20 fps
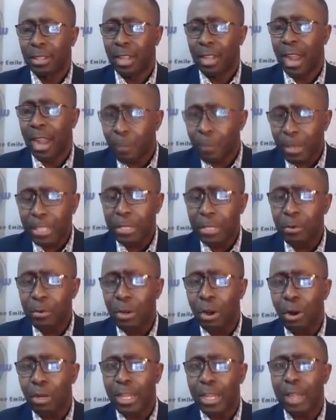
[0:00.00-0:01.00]
And waiting we
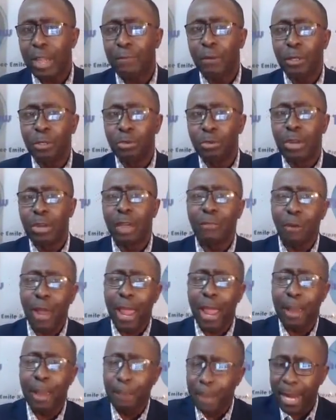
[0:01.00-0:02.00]
all get for do now for
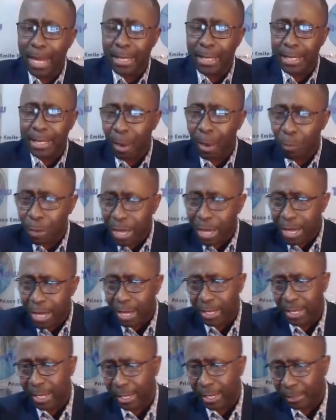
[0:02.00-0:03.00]
embrace that winner
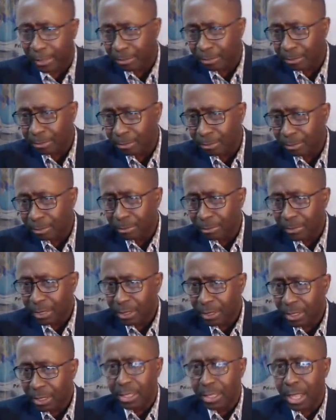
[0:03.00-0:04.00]
day.
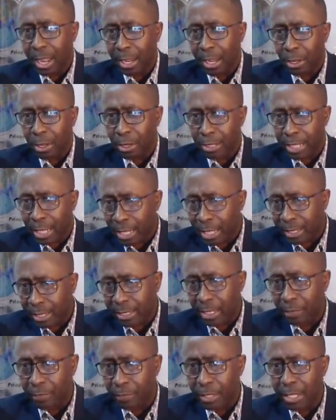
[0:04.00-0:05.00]
Sister Ayodele
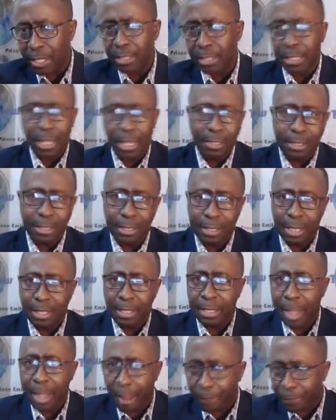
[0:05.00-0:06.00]
Sylvis, Sister
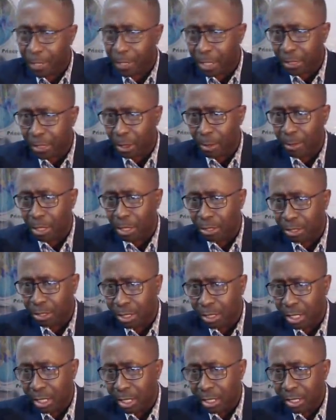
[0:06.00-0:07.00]
Daphne Thomas,
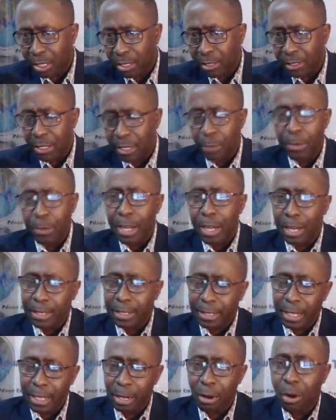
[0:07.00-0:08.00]
Serena
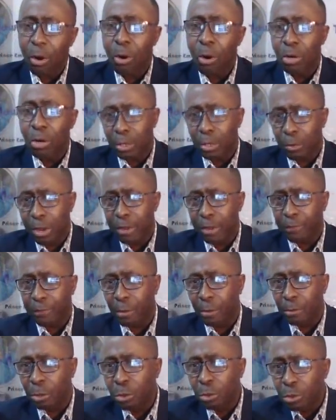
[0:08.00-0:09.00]
Taylor all the way
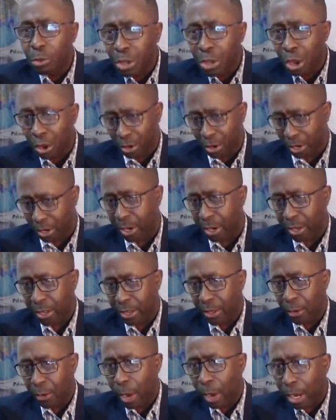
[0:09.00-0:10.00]
from New York.
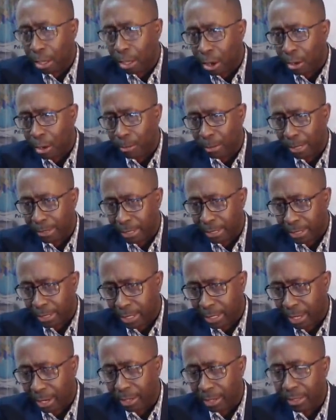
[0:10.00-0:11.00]
Welcome, my
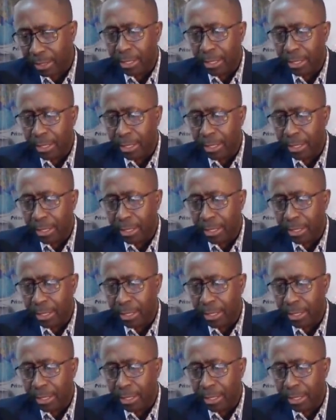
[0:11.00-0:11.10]
sister.